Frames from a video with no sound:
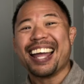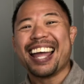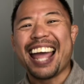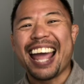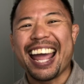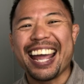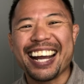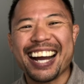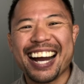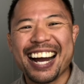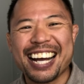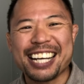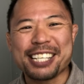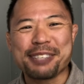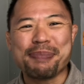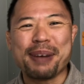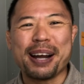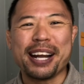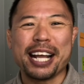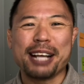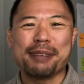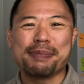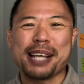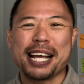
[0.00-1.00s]
Hey guys, my
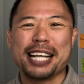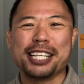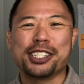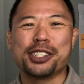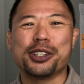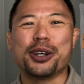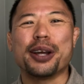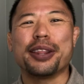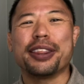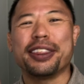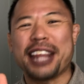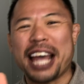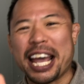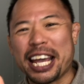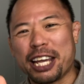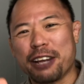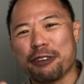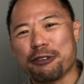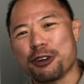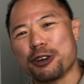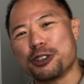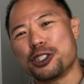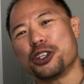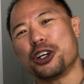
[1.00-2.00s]
name's Ed Choi. Thank you
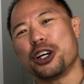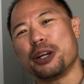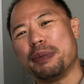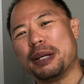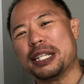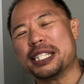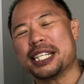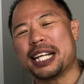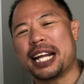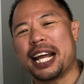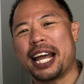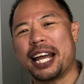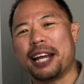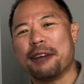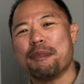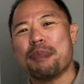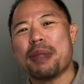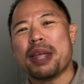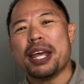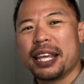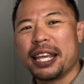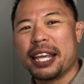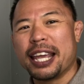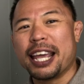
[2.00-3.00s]
for joining me today.
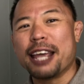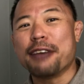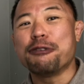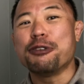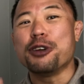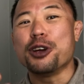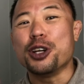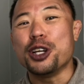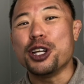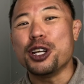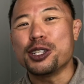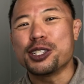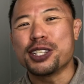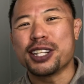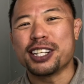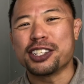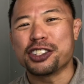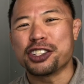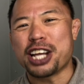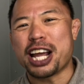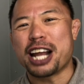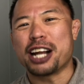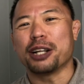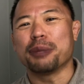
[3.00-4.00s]
If you're new to this
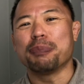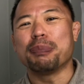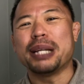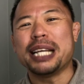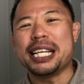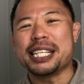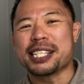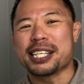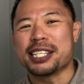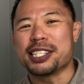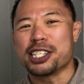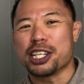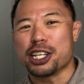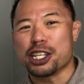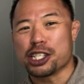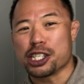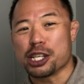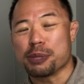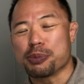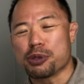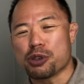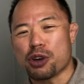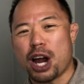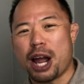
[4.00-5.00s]
channel, please consider
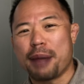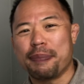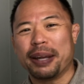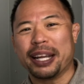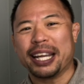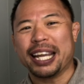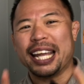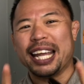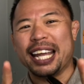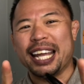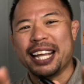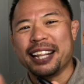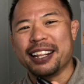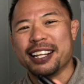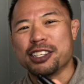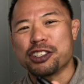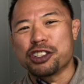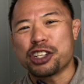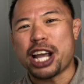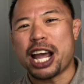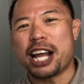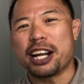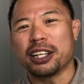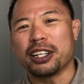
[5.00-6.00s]
subscribing. In this
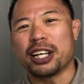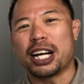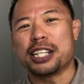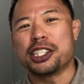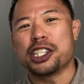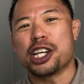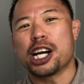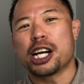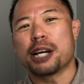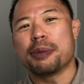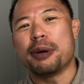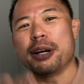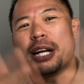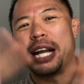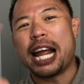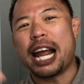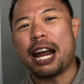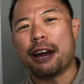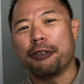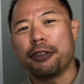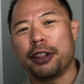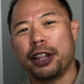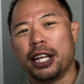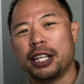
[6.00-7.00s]
channel, I talk about
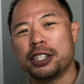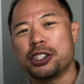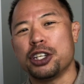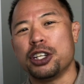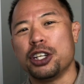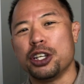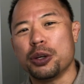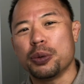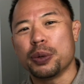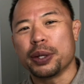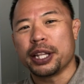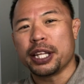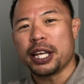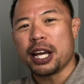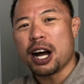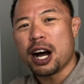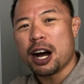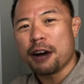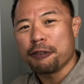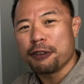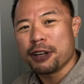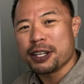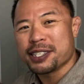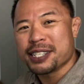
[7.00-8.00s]
everything to do with the
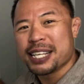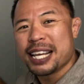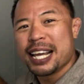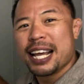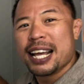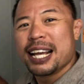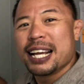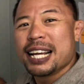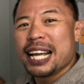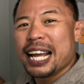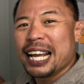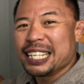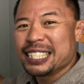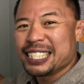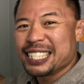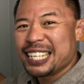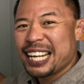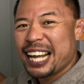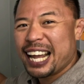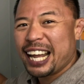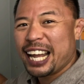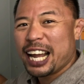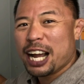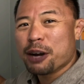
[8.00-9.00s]
office. And
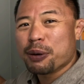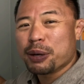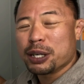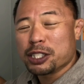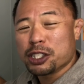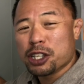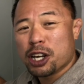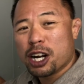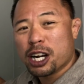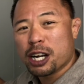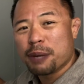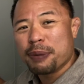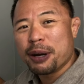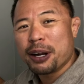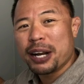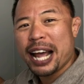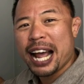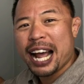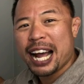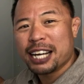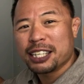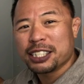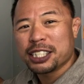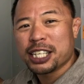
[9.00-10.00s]
today I'm going to talk about
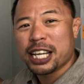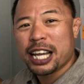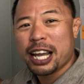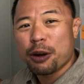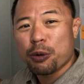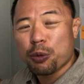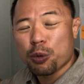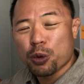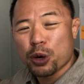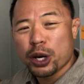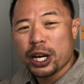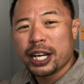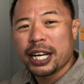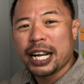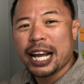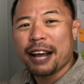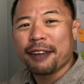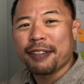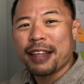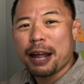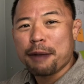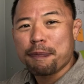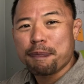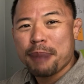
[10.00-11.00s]
how to get rid of
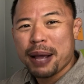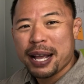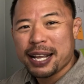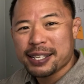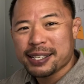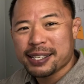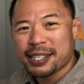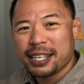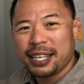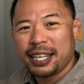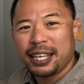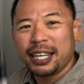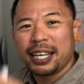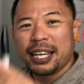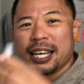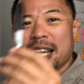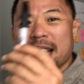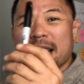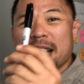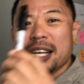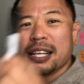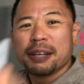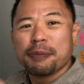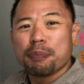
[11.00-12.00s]
that pesky
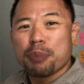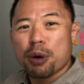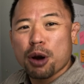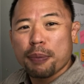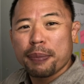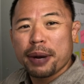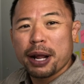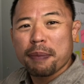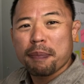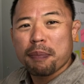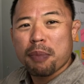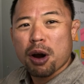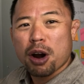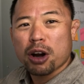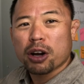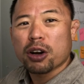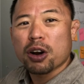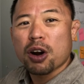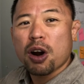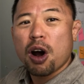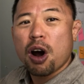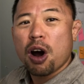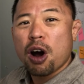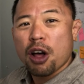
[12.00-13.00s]
permanent
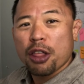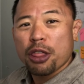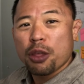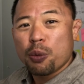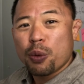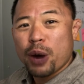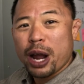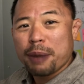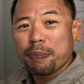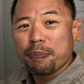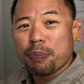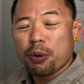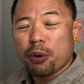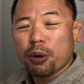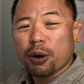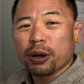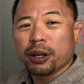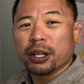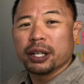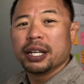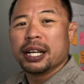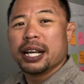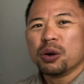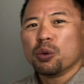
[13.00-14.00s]
marker on the whiteboard.
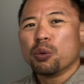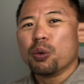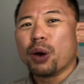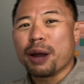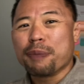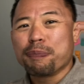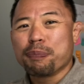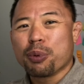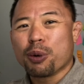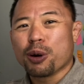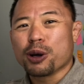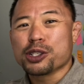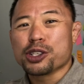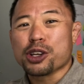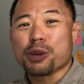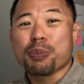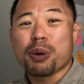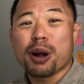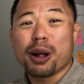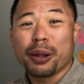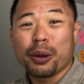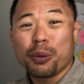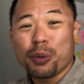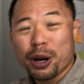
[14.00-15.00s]
Whiteboards are
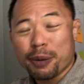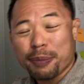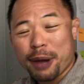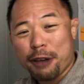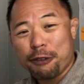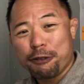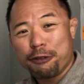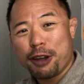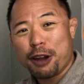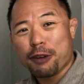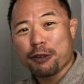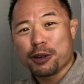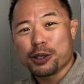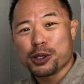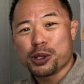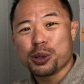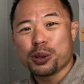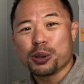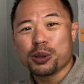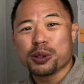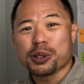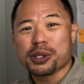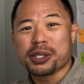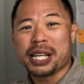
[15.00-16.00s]
probably one of my favorite
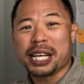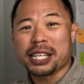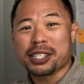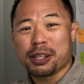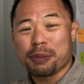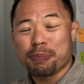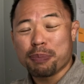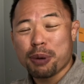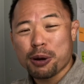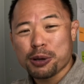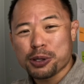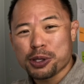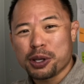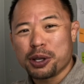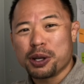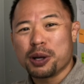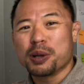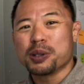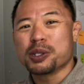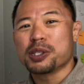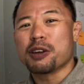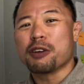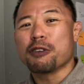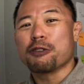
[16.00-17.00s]
tools next to Post-it
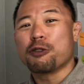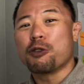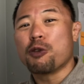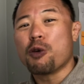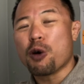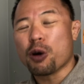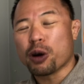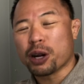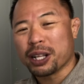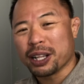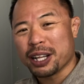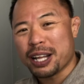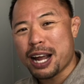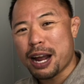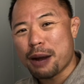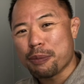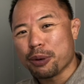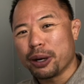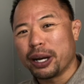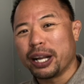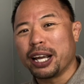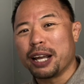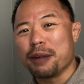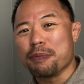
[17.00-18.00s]
notes for
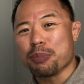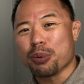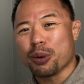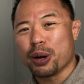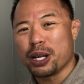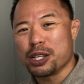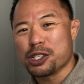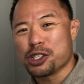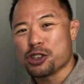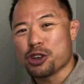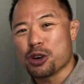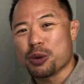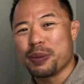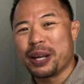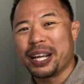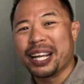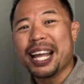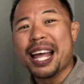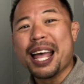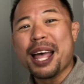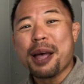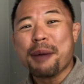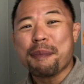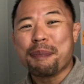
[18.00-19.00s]
collaborating and brainstorming,
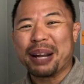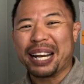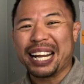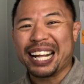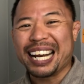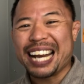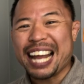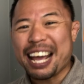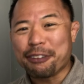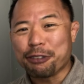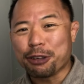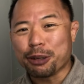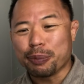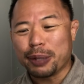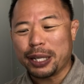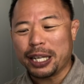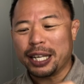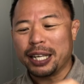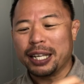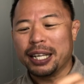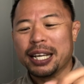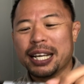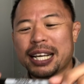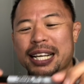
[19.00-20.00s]
but
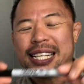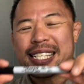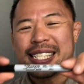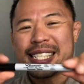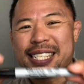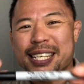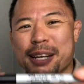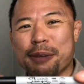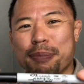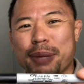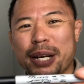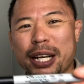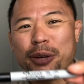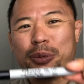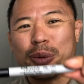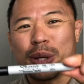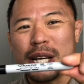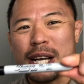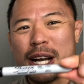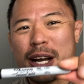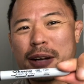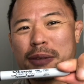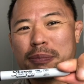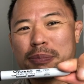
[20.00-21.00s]
inevitably somebody will
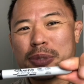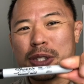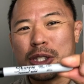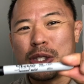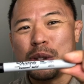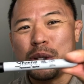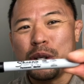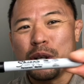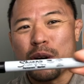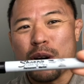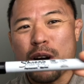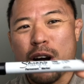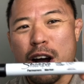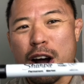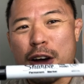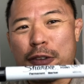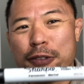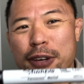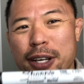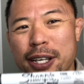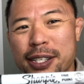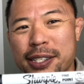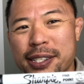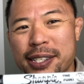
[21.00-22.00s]
come to your
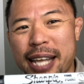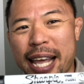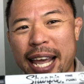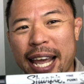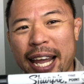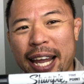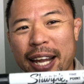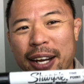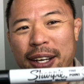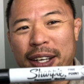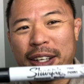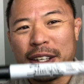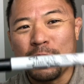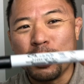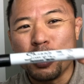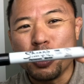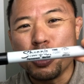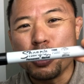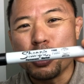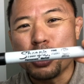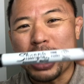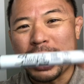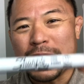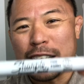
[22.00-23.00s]
office and
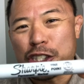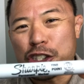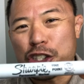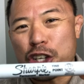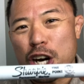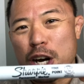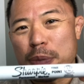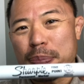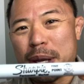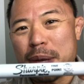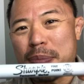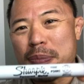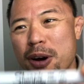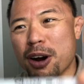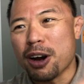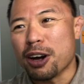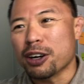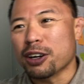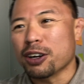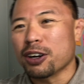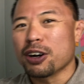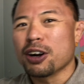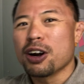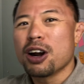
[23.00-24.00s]
use a Sharpie
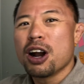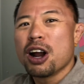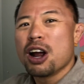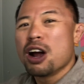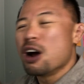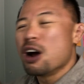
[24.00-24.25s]
marker